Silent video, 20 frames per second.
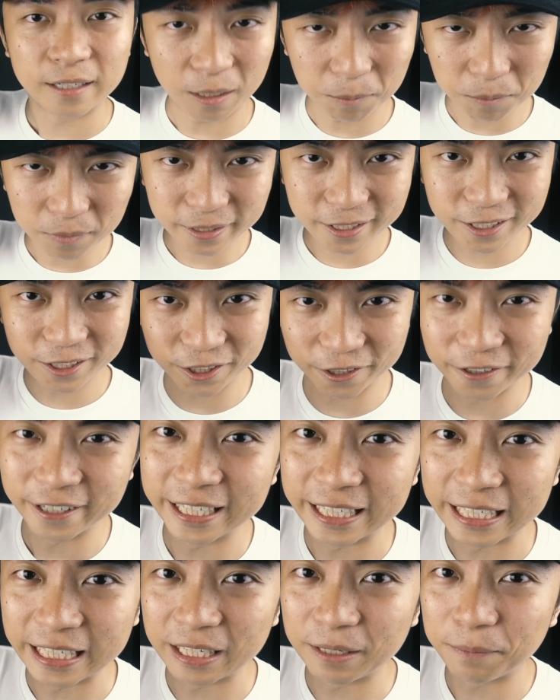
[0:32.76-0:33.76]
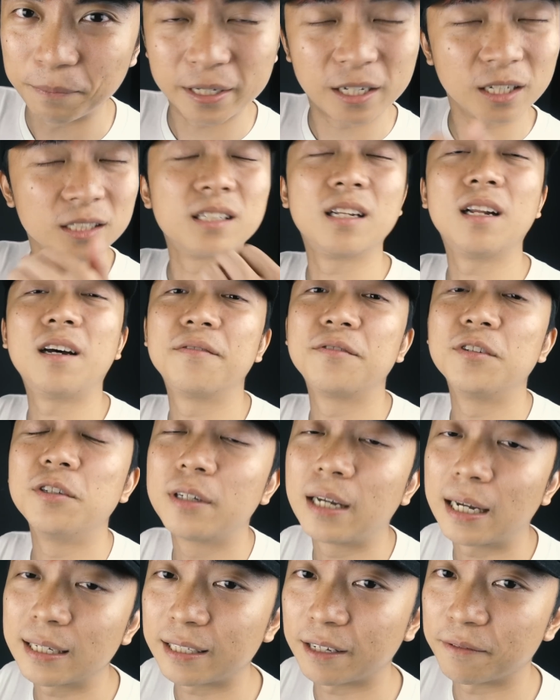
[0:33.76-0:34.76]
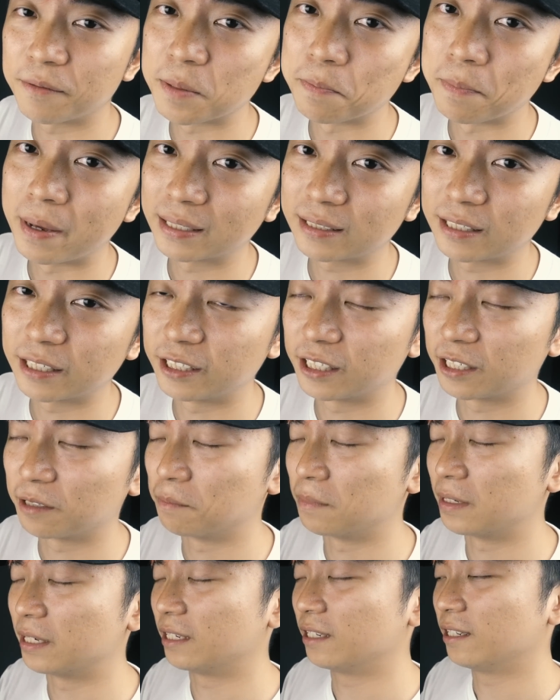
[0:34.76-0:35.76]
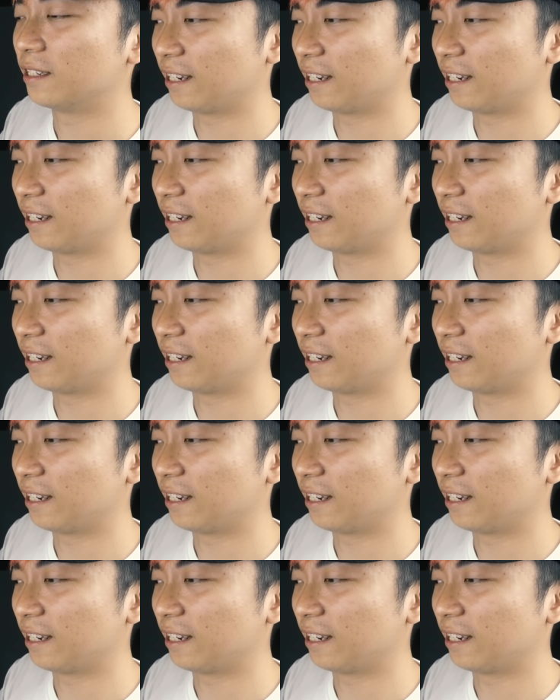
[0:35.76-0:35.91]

Number three, because a lot of you guys have been messaging me,